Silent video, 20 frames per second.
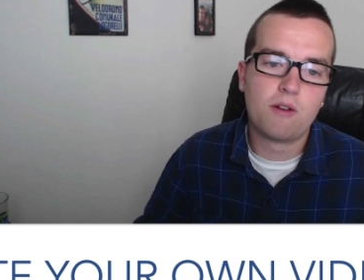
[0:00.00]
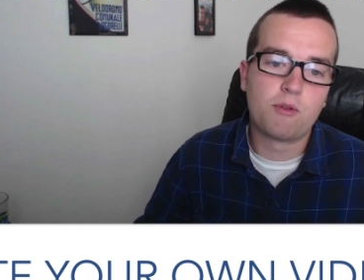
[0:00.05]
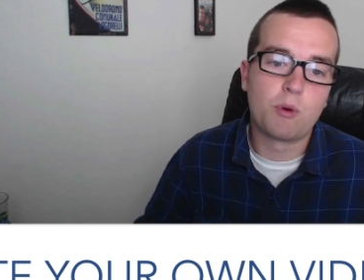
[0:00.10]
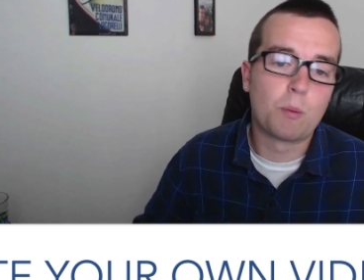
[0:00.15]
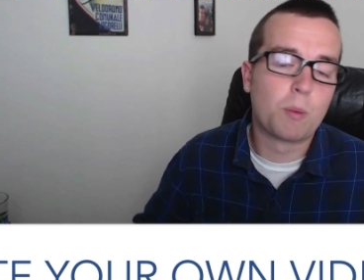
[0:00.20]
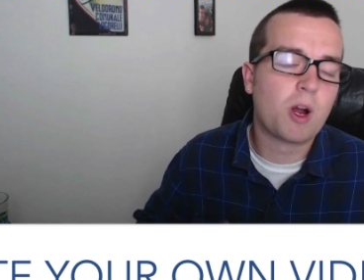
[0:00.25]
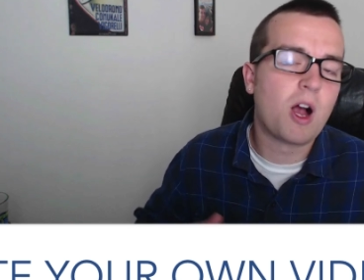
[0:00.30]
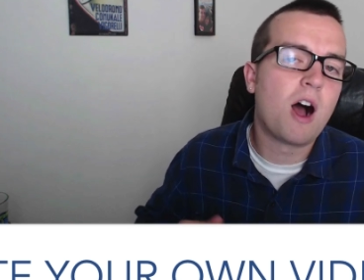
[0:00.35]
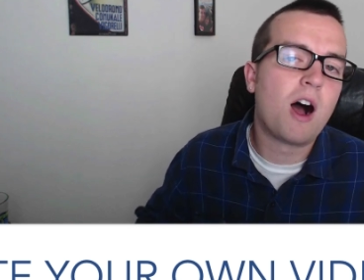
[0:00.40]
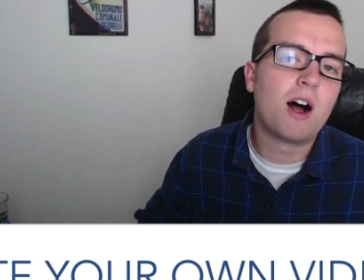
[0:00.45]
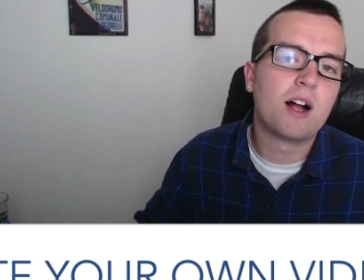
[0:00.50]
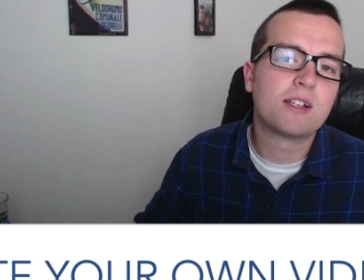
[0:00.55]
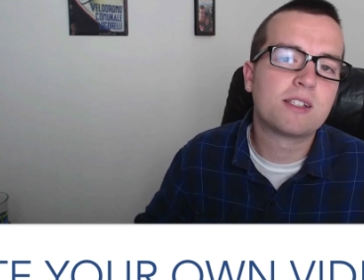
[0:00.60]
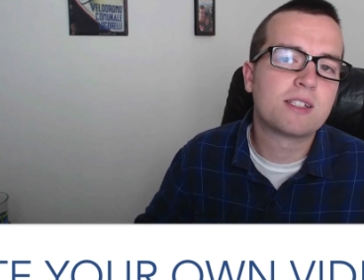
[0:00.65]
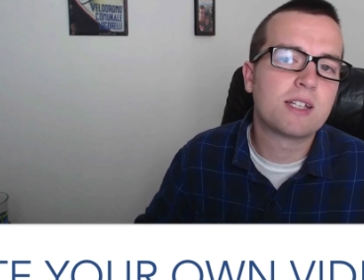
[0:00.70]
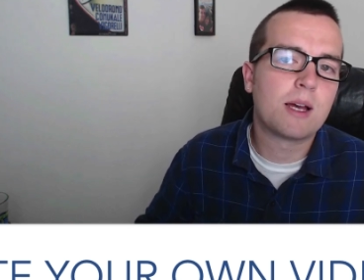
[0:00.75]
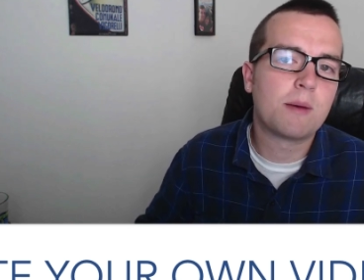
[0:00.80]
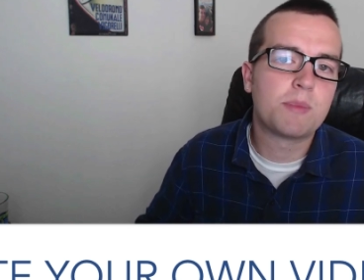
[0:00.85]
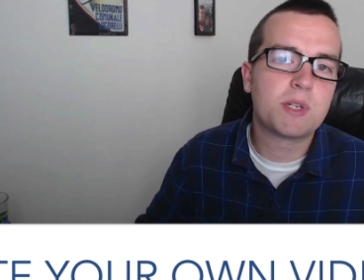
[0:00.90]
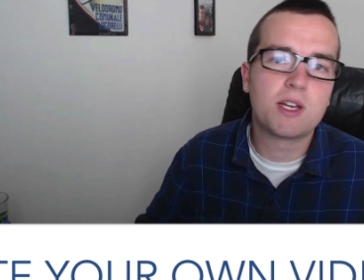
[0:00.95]
from
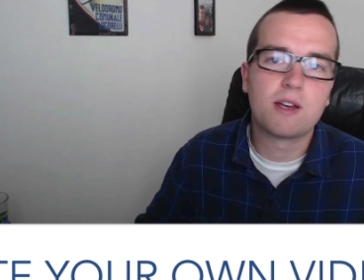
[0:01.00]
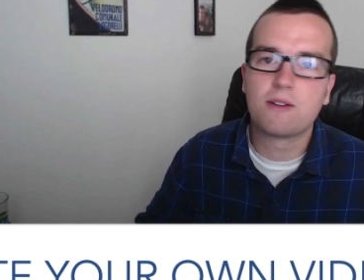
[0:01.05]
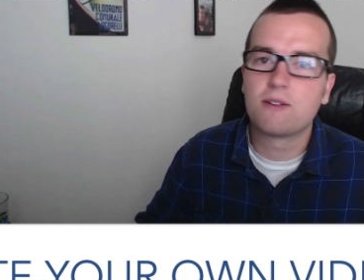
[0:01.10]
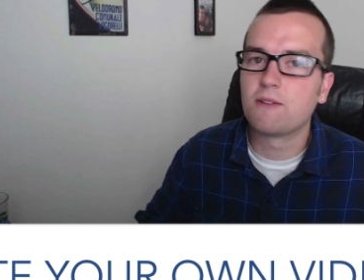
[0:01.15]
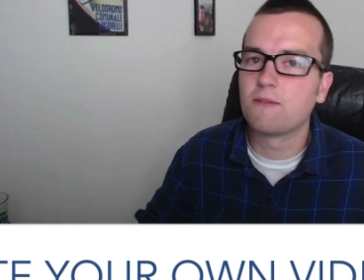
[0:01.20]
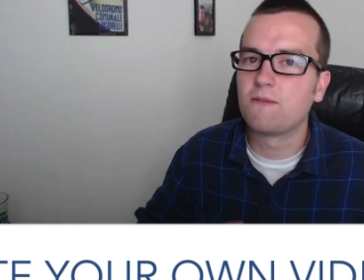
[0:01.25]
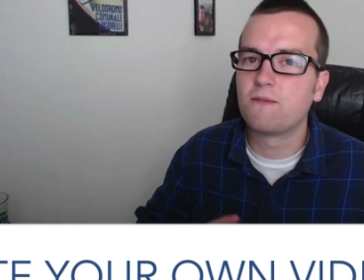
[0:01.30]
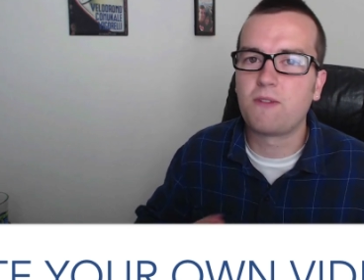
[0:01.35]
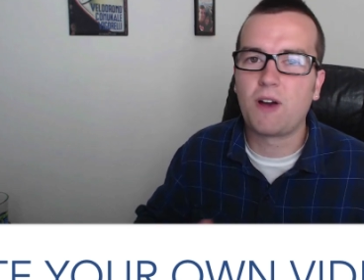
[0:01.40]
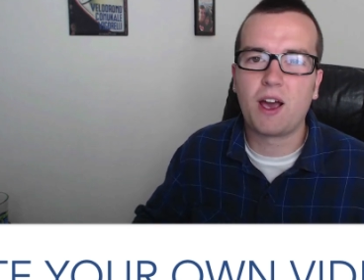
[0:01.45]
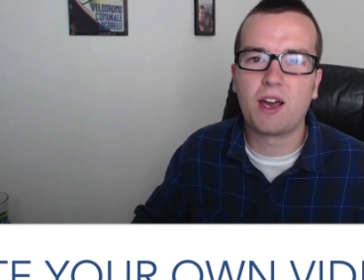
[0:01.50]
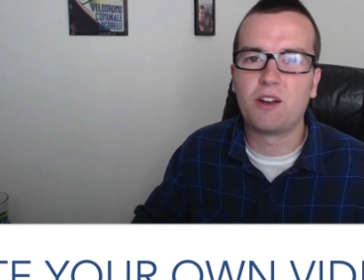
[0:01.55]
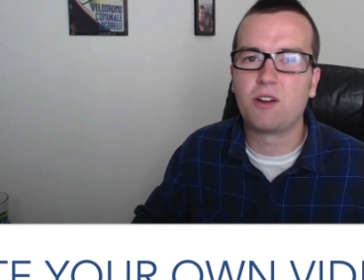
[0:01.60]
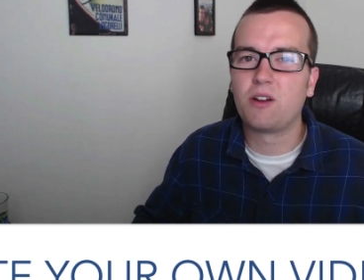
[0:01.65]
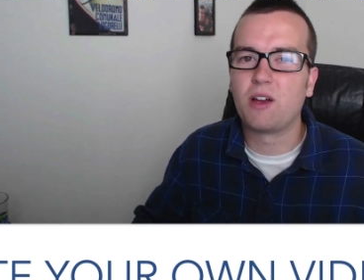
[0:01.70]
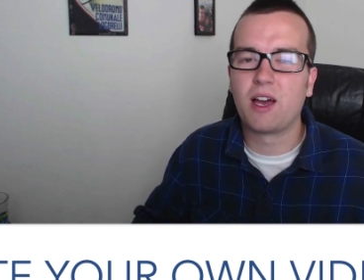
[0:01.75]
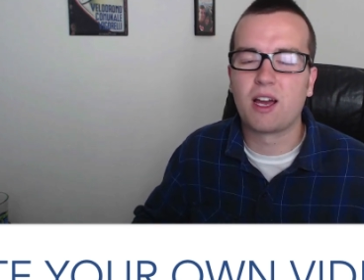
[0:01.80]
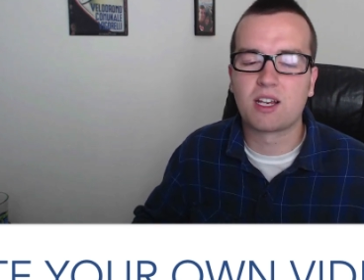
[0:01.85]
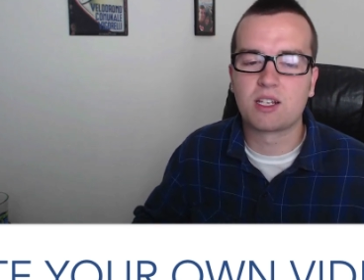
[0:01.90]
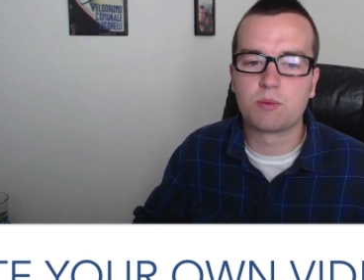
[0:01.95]
concept to
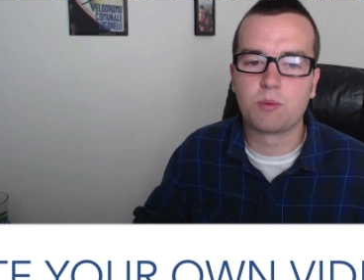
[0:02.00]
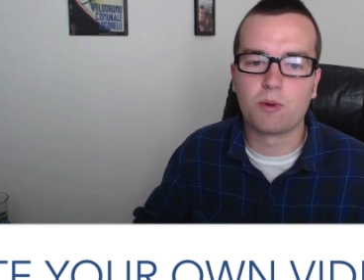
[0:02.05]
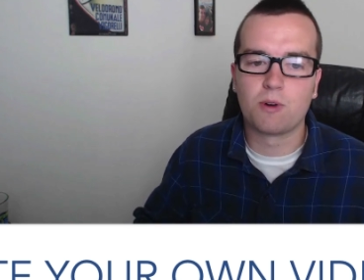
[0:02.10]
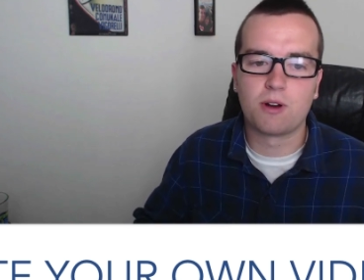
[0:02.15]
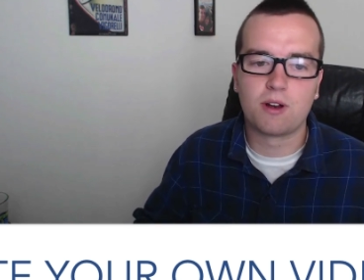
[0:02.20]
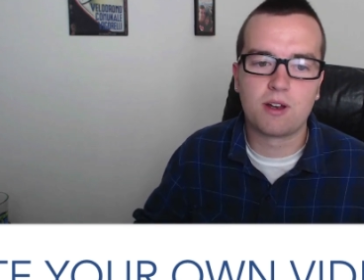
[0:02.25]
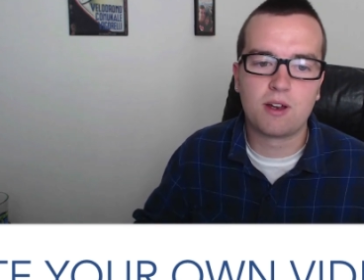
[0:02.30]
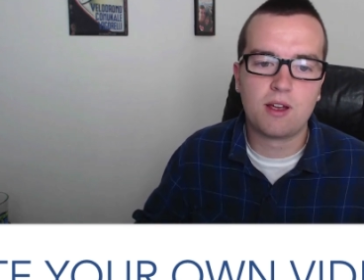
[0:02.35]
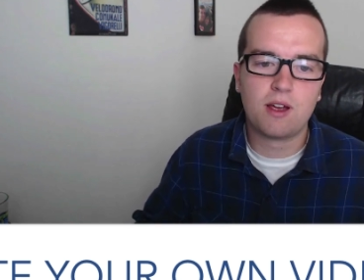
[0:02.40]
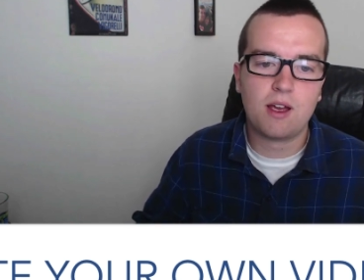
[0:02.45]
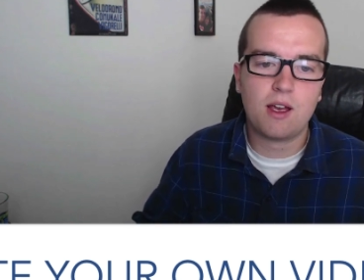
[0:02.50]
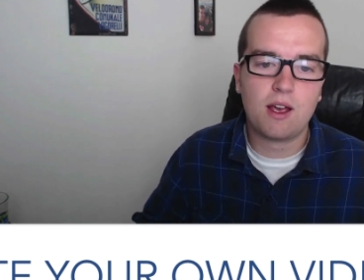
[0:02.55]
final export.